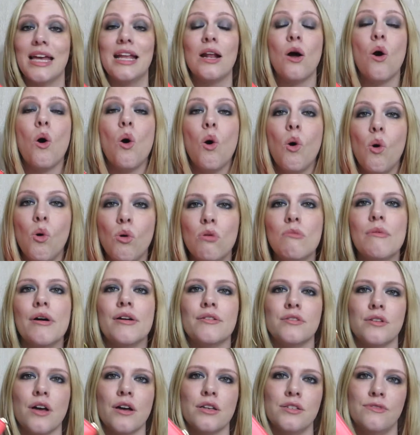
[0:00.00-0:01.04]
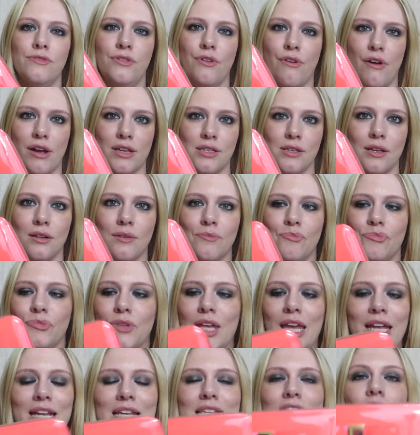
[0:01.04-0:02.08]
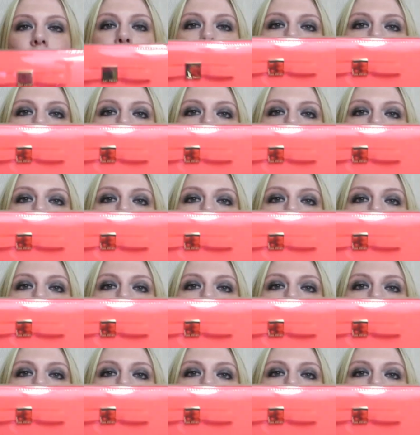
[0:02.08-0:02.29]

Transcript: It almost goes fluorescent. It is